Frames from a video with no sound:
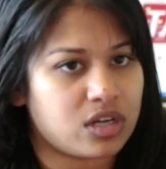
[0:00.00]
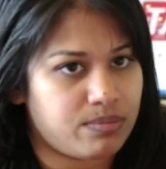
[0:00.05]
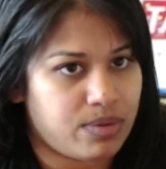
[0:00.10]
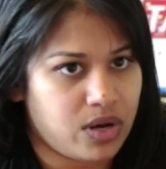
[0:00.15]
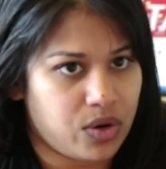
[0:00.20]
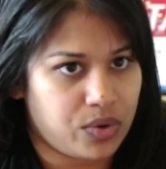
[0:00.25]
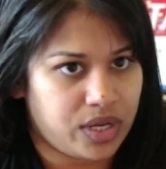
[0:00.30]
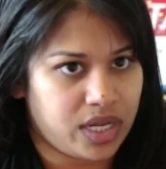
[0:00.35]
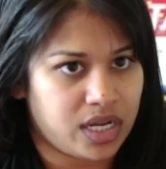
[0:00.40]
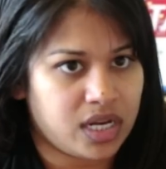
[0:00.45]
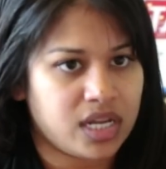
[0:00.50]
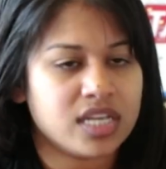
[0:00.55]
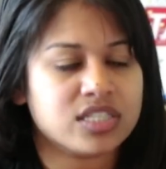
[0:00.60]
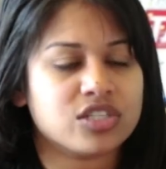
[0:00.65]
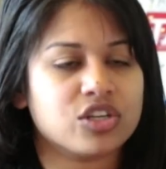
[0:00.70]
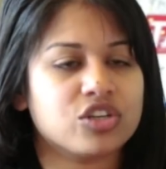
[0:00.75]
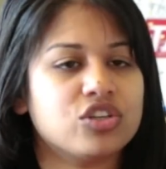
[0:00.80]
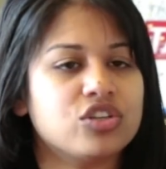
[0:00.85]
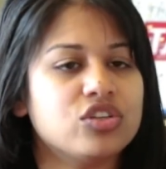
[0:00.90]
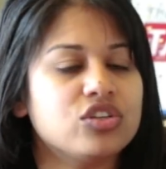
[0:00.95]
component
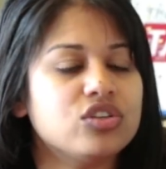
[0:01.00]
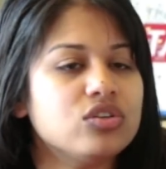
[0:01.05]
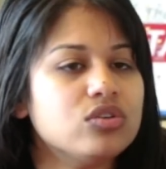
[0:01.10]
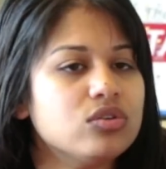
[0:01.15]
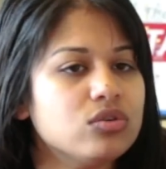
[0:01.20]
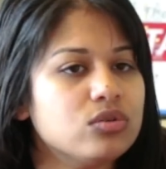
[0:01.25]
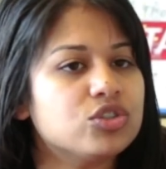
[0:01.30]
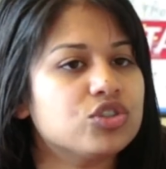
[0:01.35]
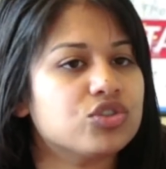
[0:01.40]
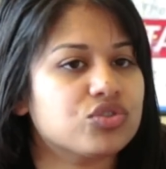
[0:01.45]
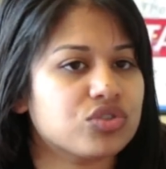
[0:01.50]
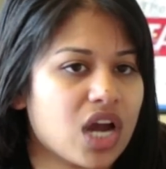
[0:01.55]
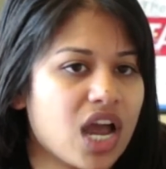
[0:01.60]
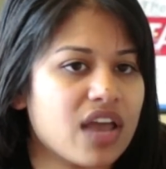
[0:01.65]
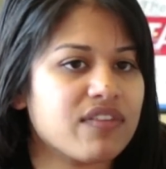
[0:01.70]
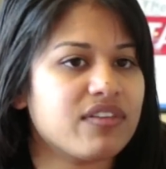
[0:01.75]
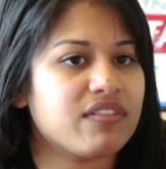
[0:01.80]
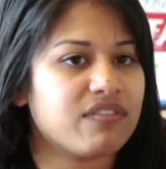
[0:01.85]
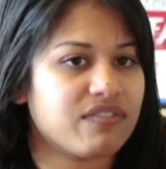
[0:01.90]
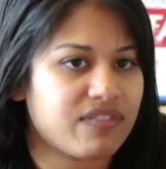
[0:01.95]
is a huge
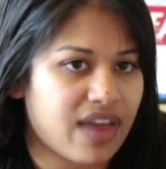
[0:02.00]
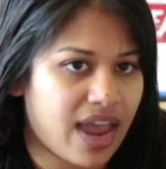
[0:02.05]
driving